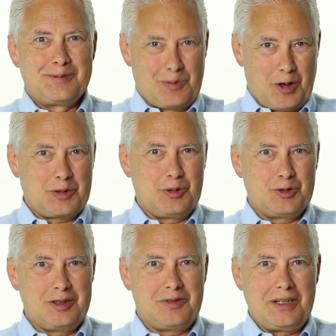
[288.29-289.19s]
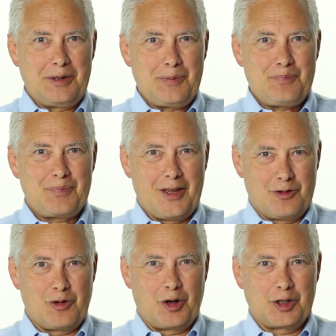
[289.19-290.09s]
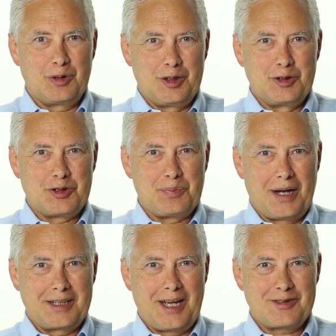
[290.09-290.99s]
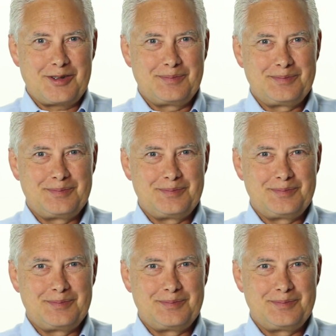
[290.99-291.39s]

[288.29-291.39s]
Remarkable TV and the Remarkable Leadership Podcast.